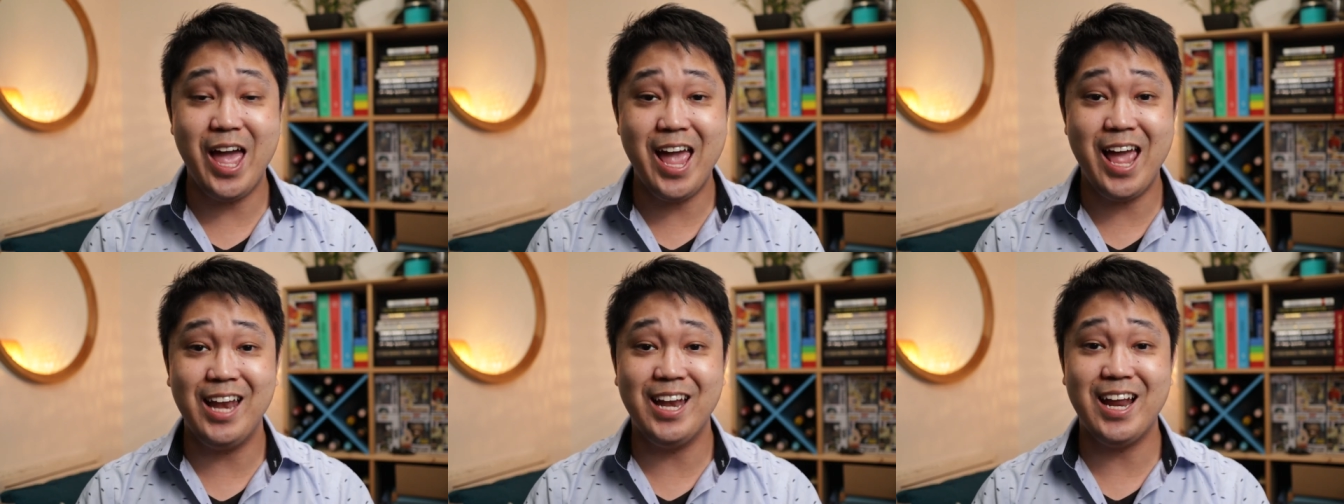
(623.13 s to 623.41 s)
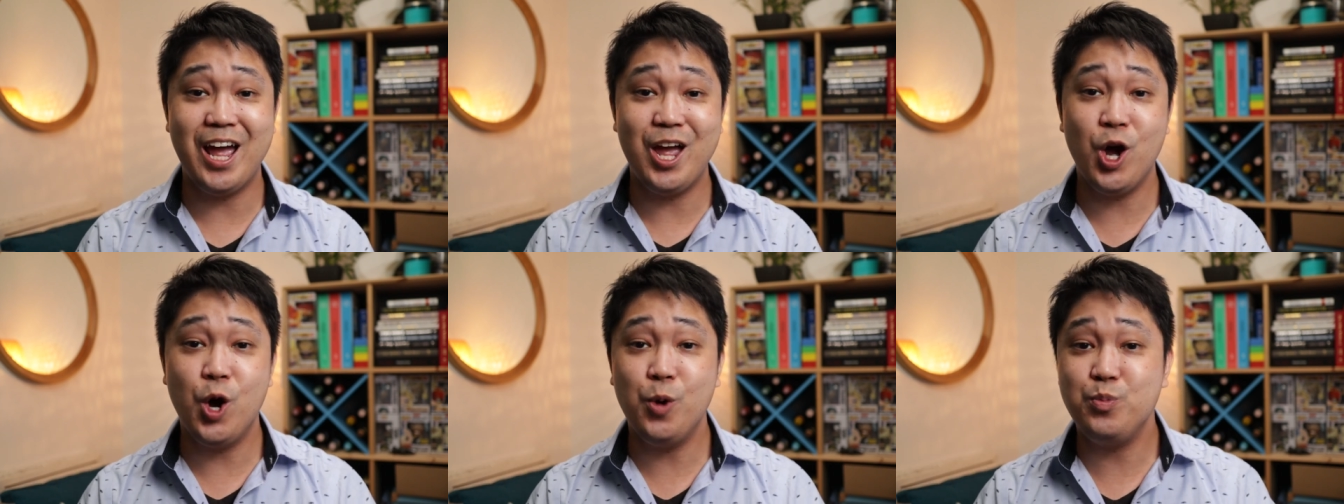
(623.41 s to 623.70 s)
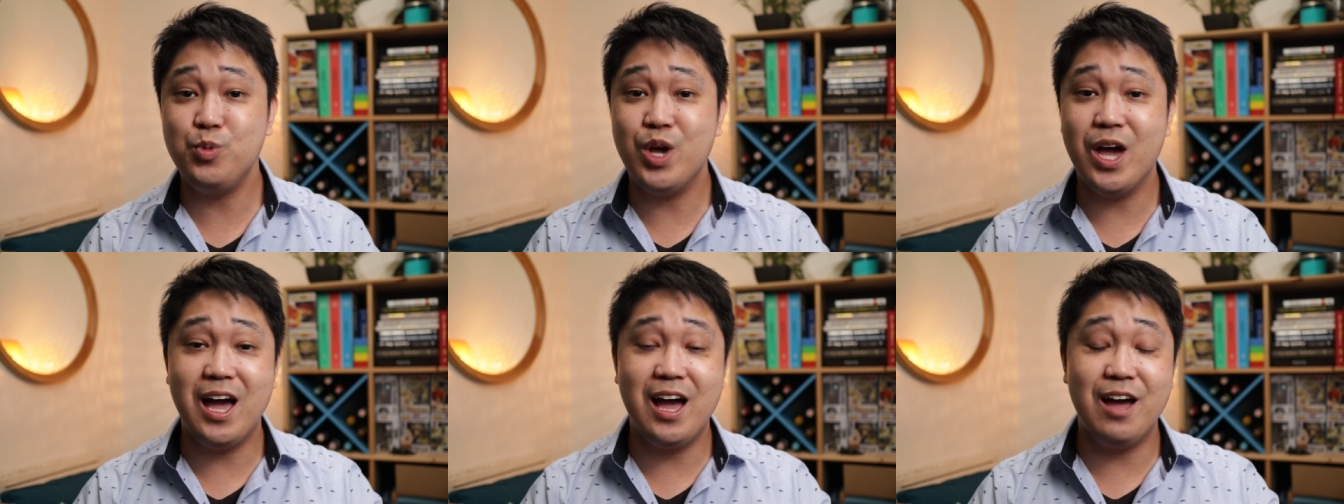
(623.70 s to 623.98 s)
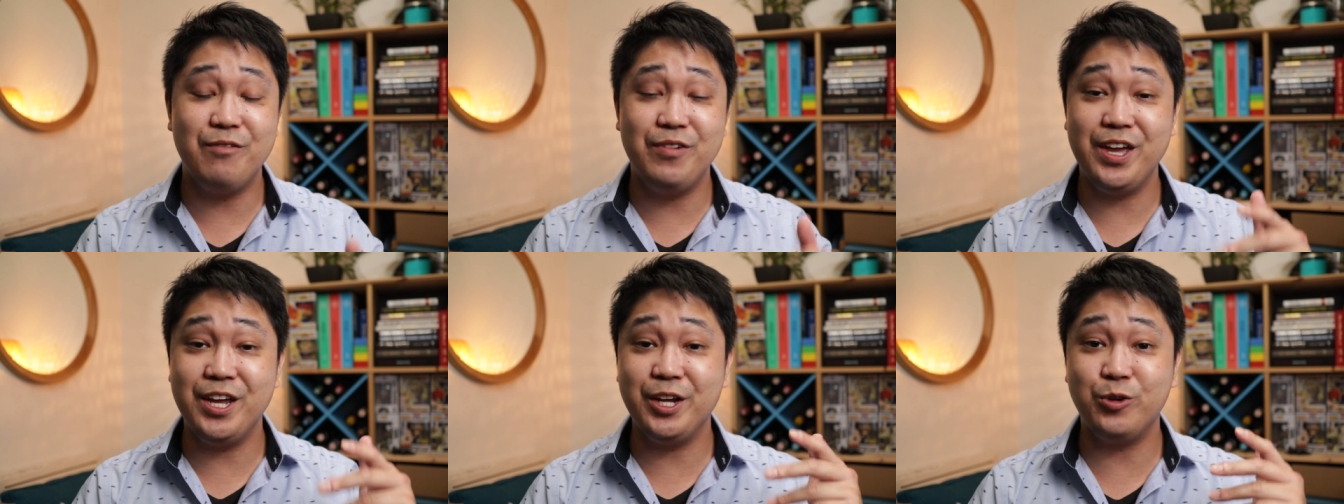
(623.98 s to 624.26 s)
and I hope you
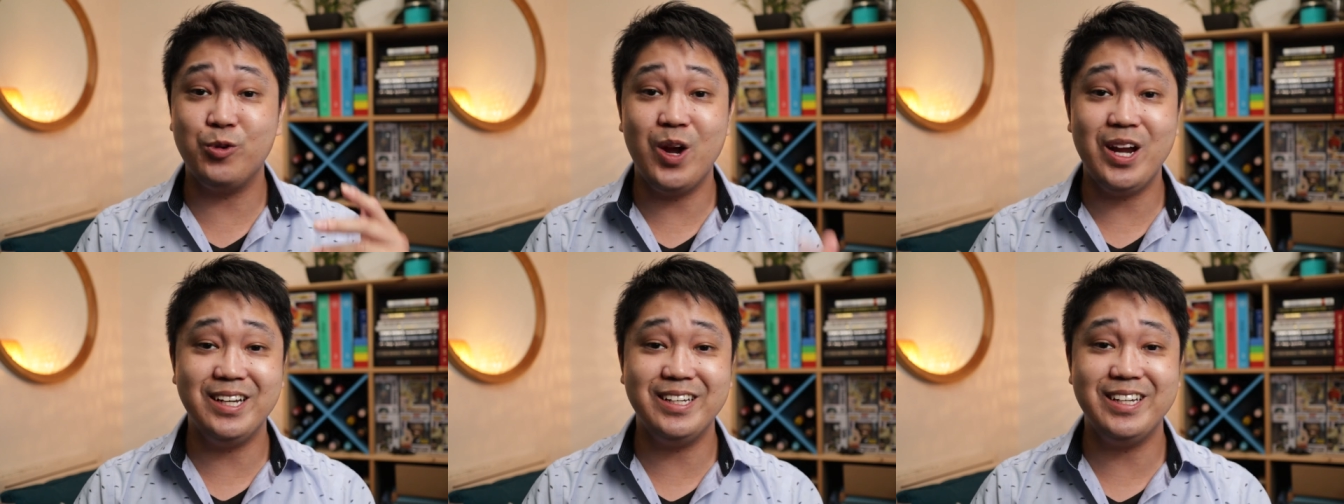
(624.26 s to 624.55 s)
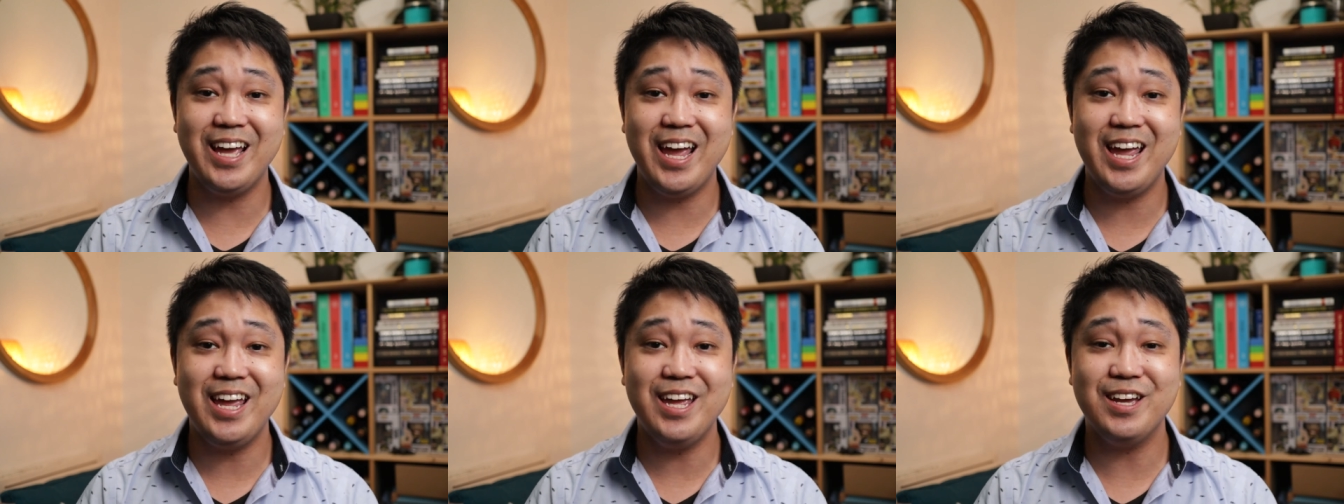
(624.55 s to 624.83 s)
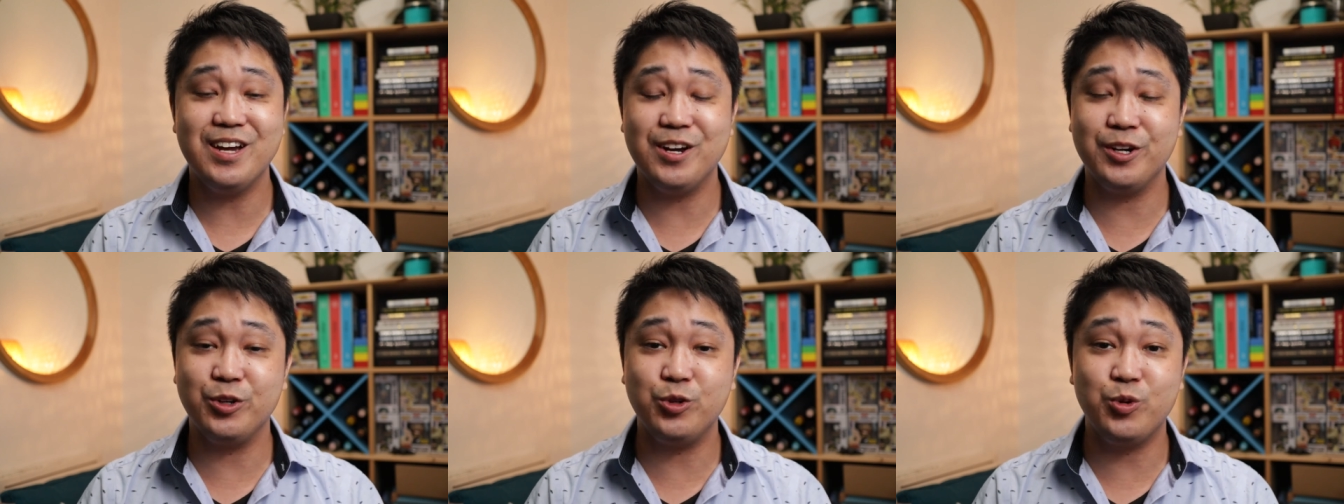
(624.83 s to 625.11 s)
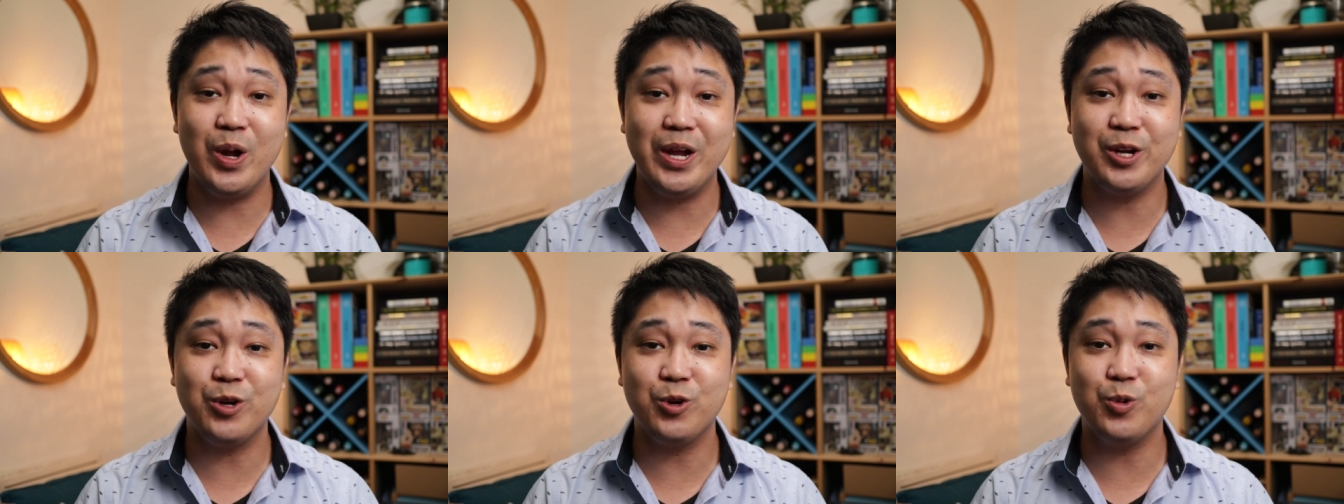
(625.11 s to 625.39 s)
have a great day, a
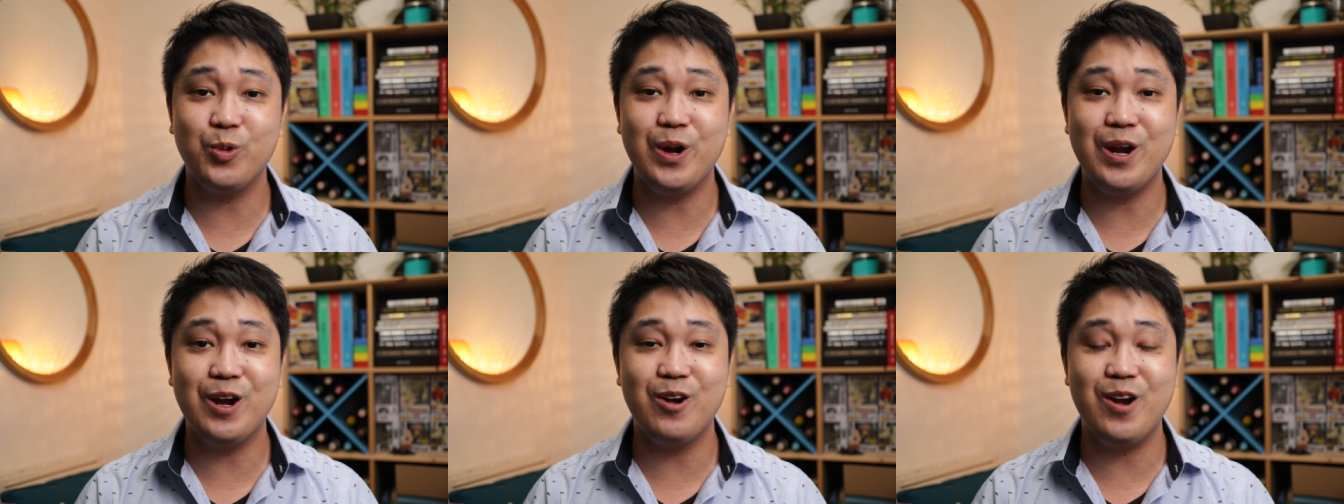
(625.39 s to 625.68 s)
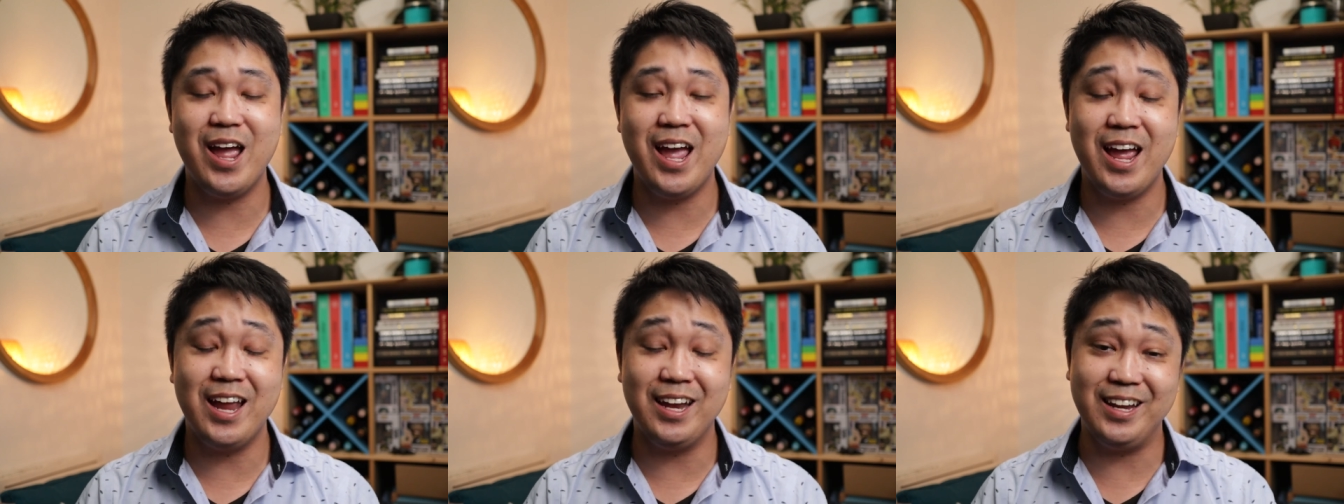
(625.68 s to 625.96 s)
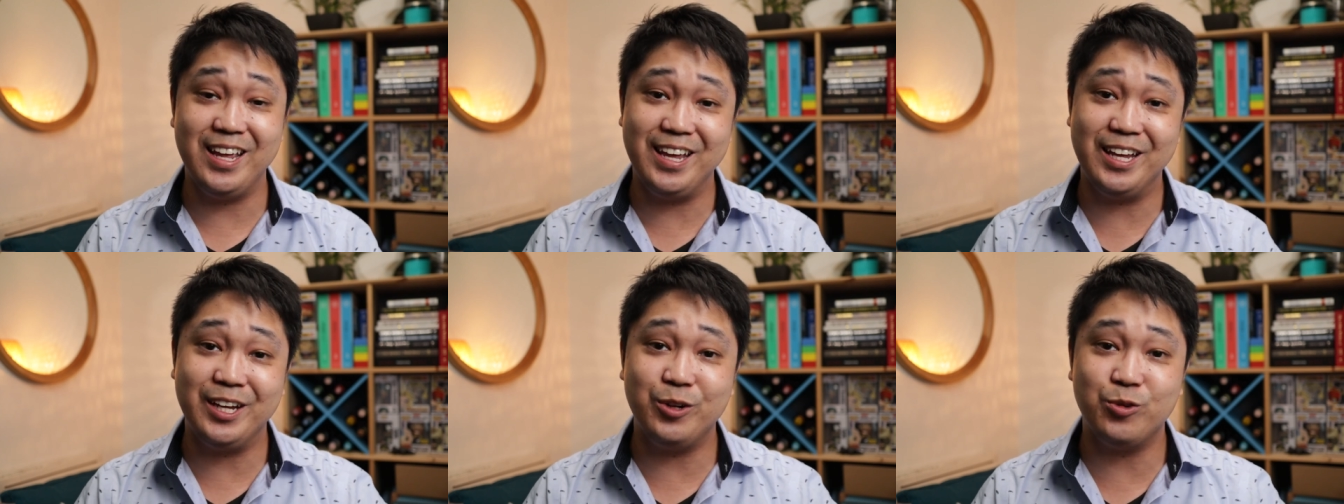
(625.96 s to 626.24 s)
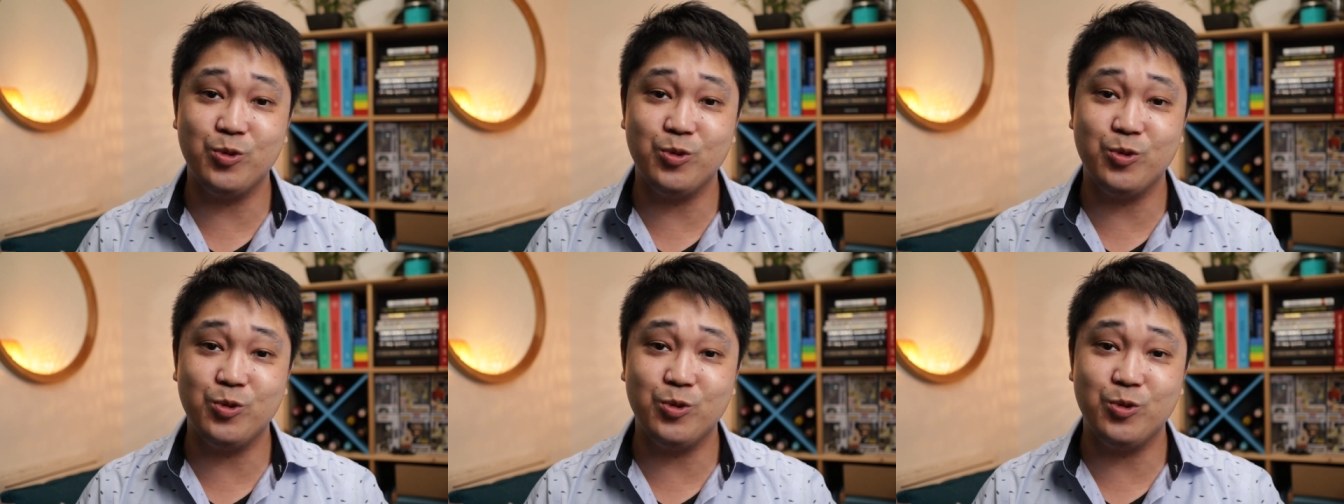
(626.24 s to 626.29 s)
great career, and a